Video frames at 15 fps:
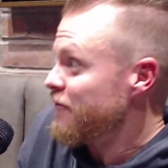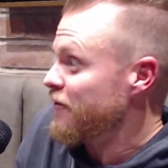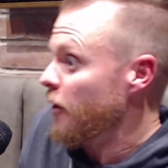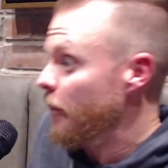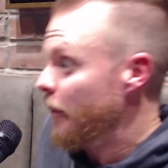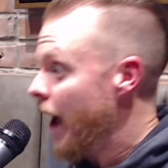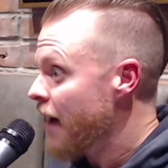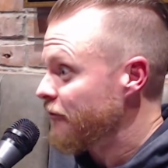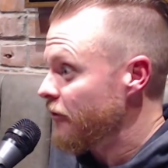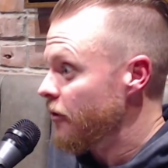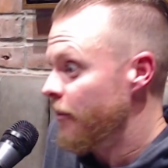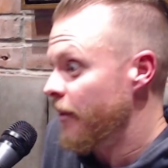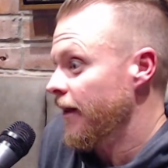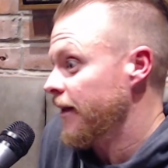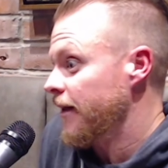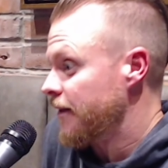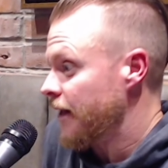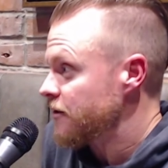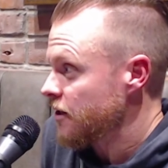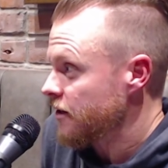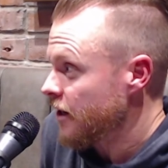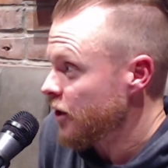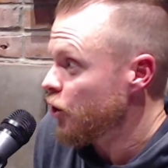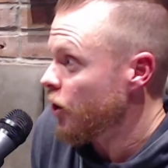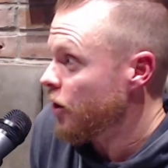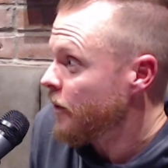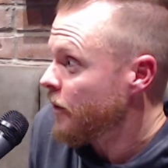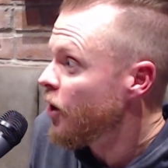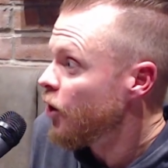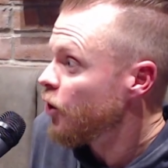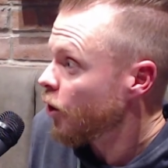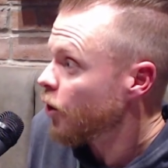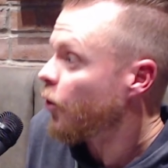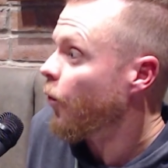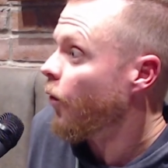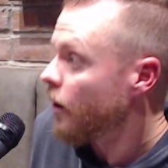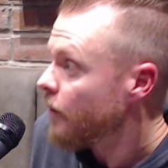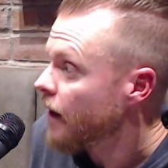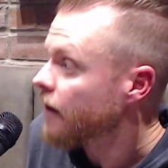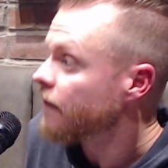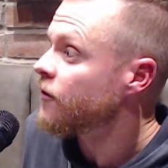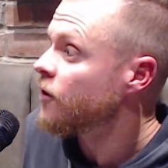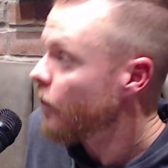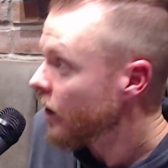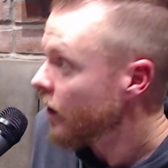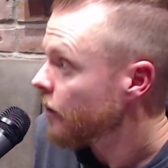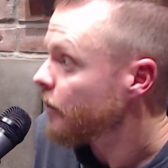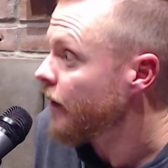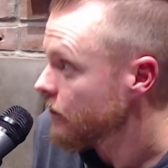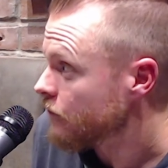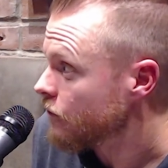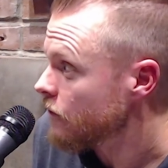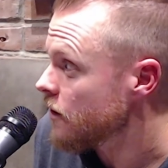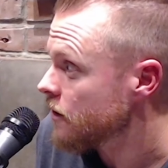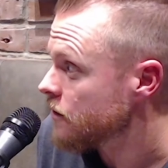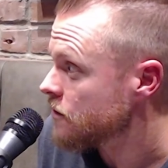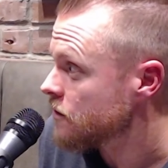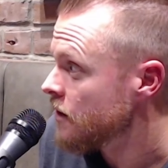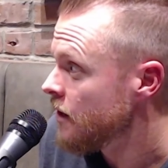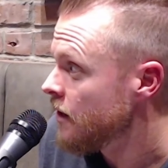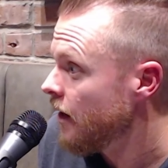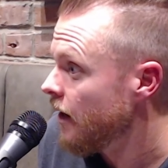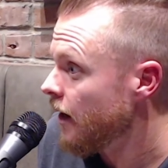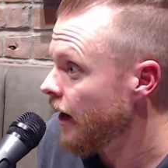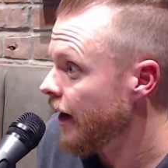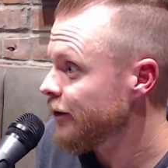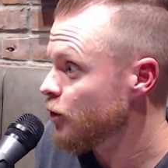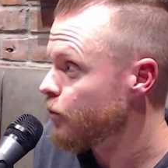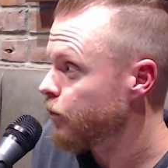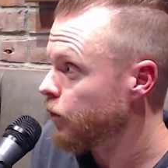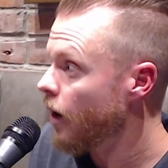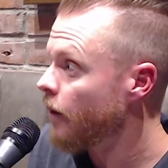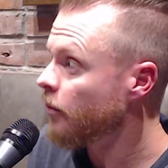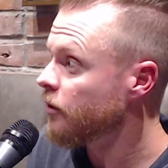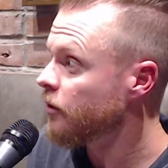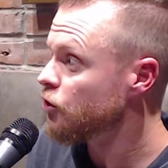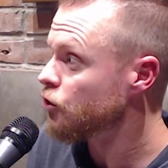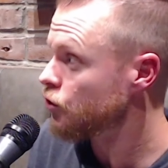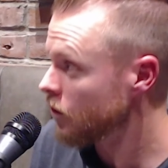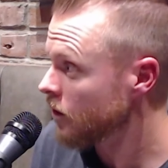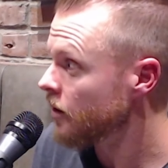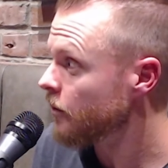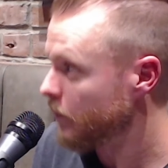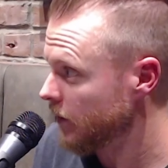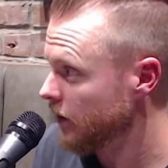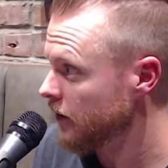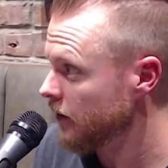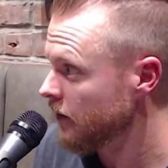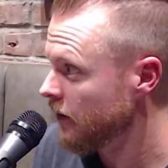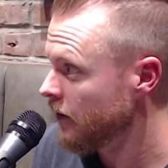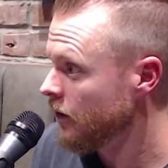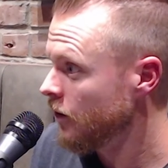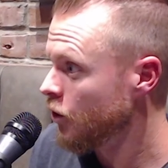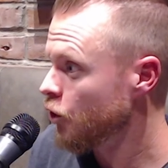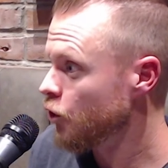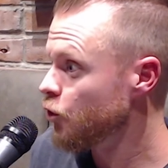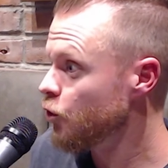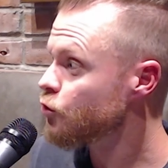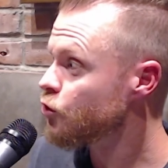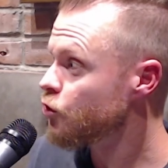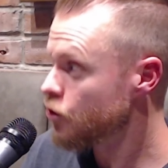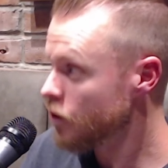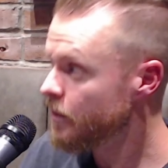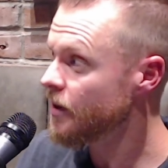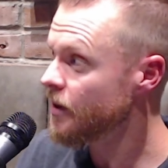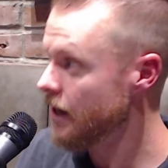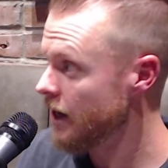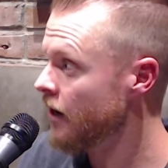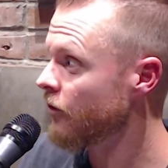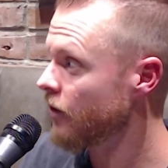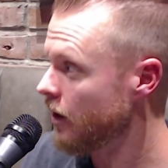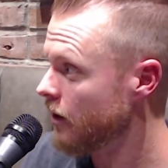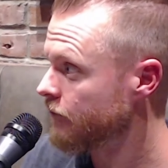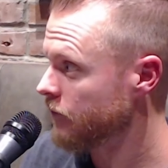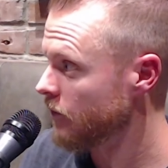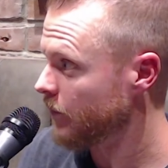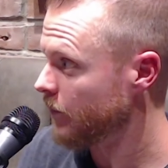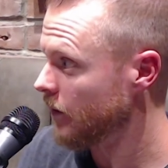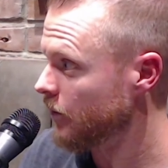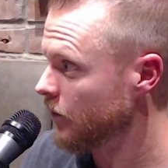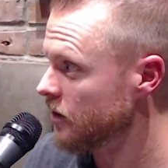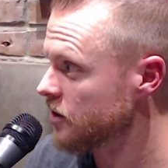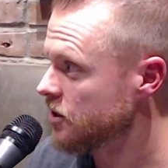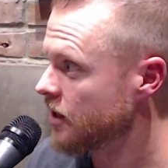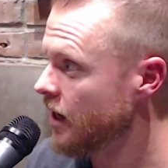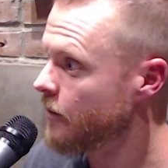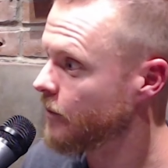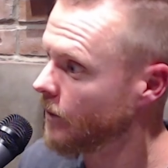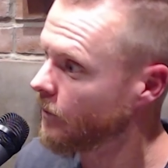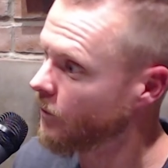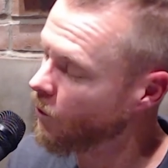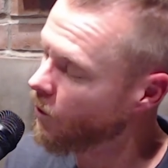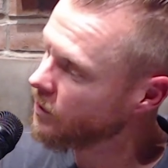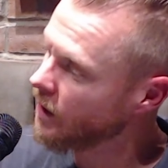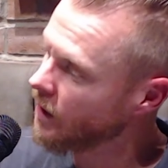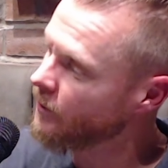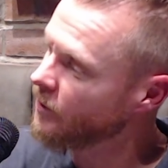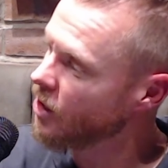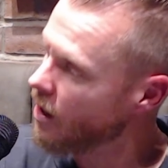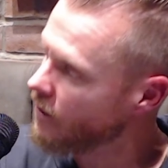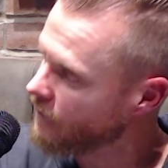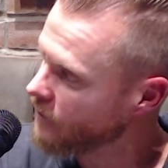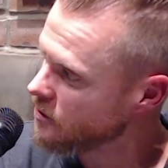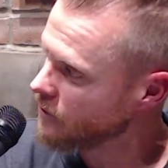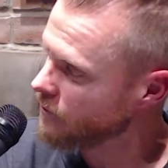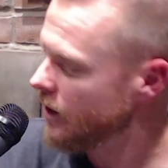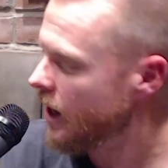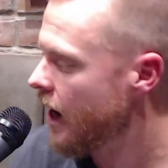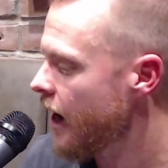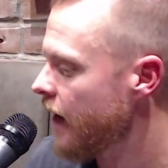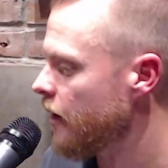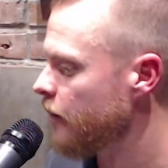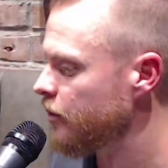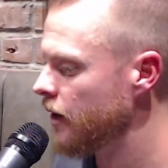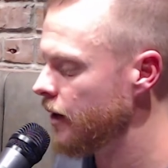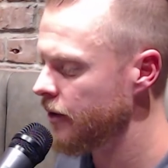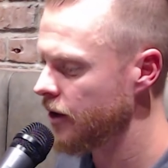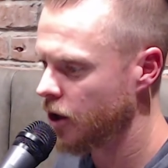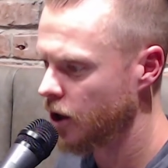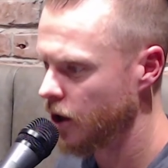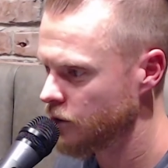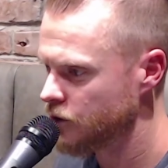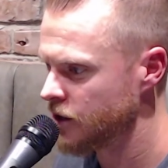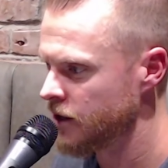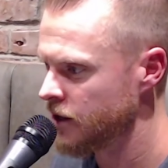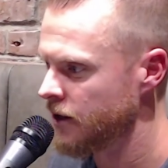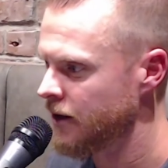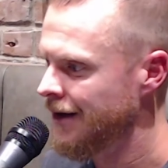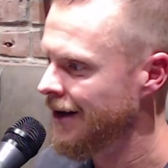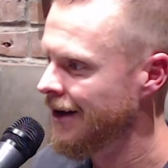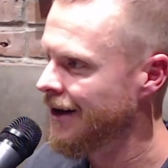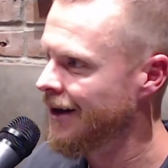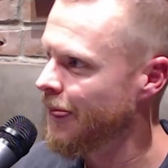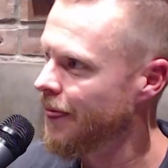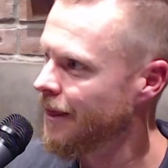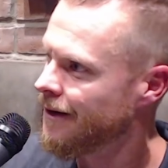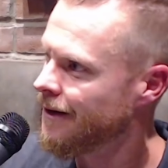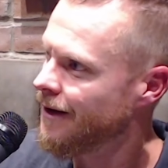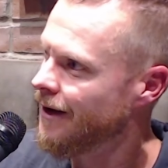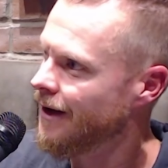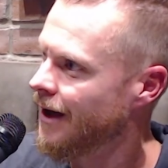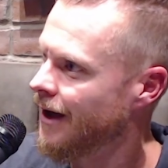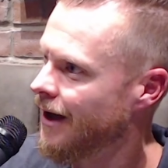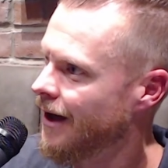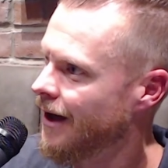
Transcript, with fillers: But I feel like, bad for him, but like that's the thing. You're the you're the quarterback of the New England Patriots, right. and you probably shouldn't be. You should be hearing it from people. Instead, people were blaming the offensive line. They're blaming the coaching. But